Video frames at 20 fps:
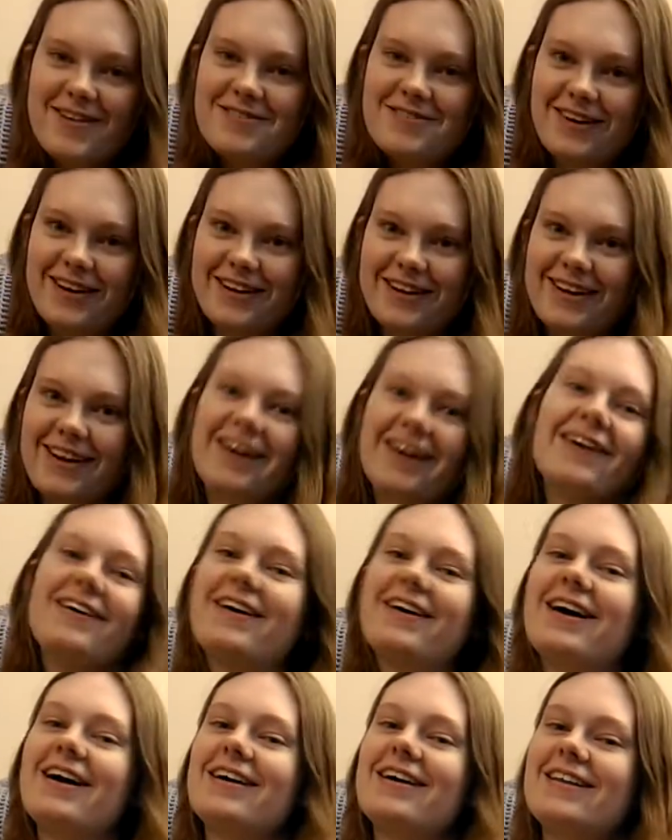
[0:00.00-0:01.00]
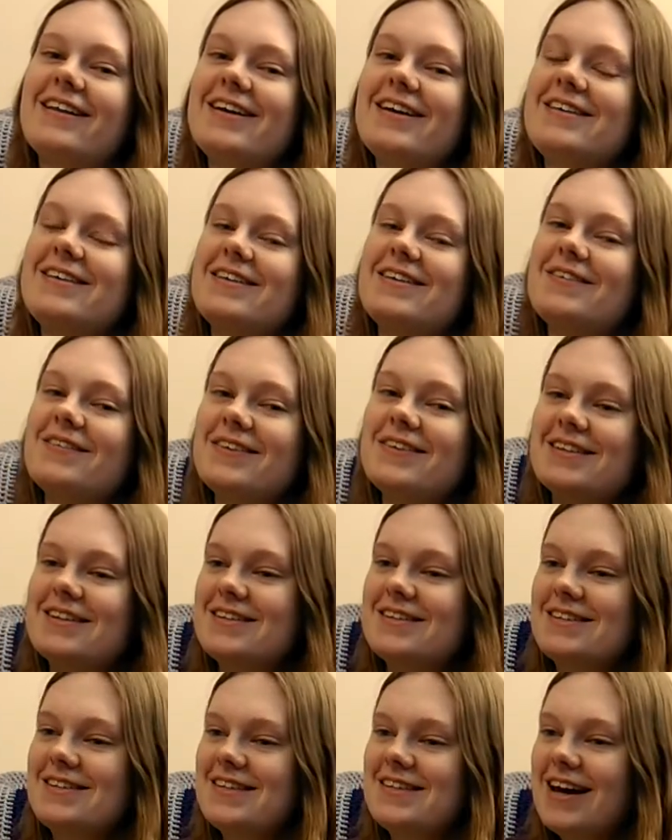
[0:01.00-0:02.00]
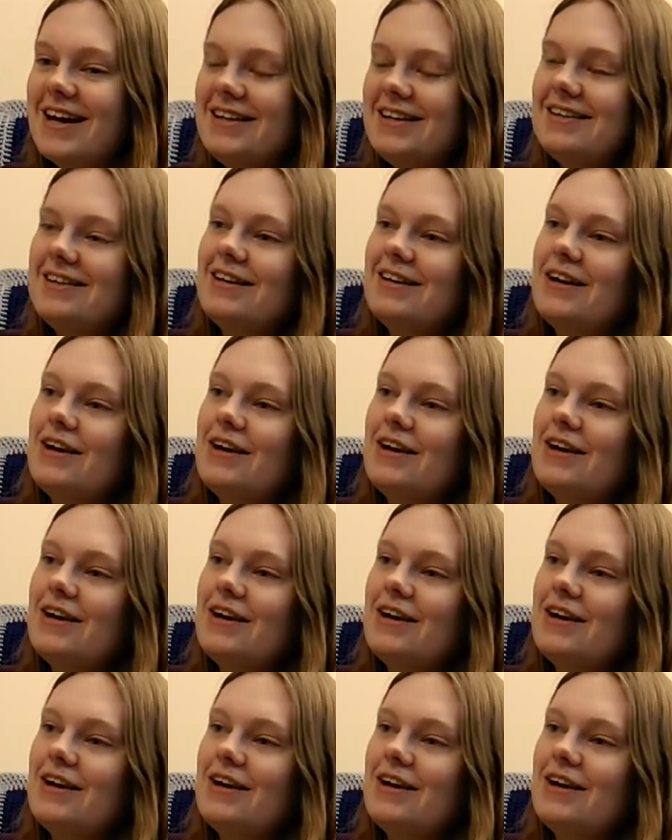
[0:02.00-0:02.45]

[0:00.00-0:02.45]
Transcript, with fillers: Finally. Okay, let's see what is inside.